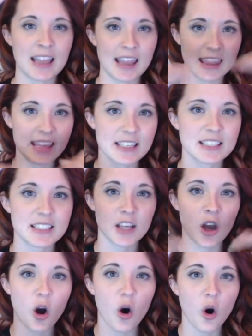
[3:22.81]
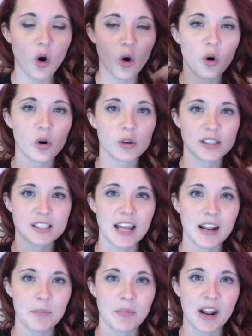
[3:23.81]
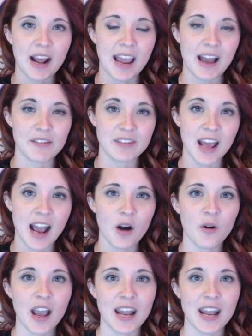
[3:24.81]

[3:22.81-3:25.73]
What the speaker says: this whole setup that I have now,